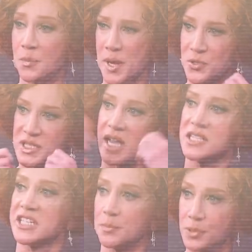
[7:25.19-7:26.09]
and people's
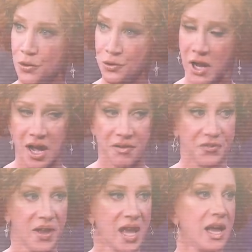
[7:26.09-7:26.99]
heads get blown
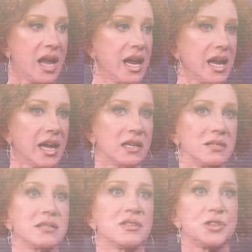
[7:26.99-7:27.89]
off.
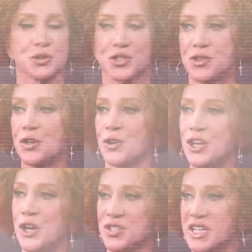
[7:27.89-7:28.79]
And there's,
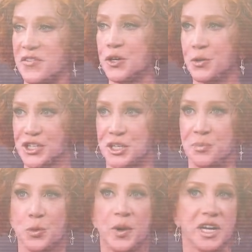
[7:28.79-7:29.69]
you know, Stephanie
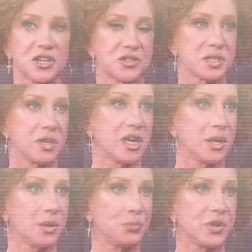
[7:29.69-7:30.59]
Grisham, the White House
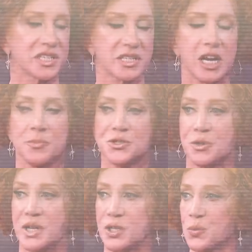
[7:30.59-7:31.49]
press comms
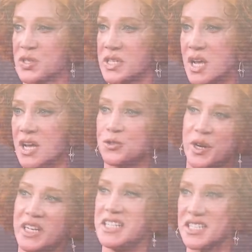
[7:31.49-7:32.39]
director, was
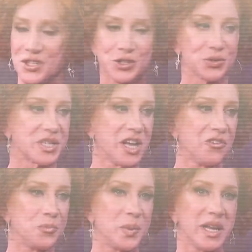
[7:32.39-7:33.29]
trying to distance
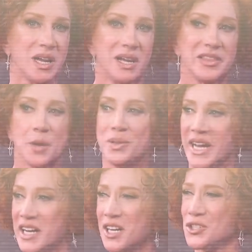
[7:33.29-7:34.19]
herself. But they
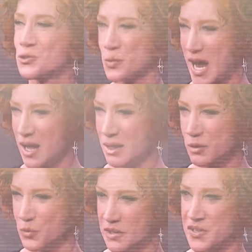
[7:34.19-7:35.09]
played it at Doral,
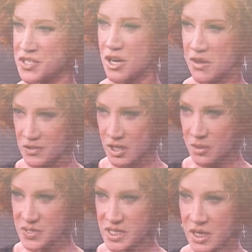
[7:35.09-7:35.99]
one of his golf
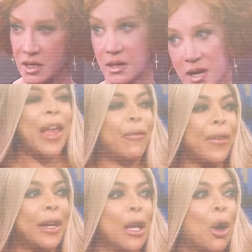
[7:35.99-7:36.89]
clubs. It's a fake
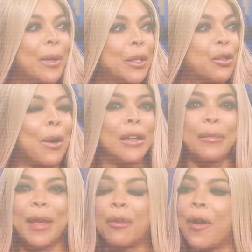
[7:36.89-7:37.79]
video, but they're trying
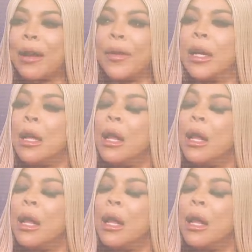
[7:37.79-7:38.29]
to make fun of it.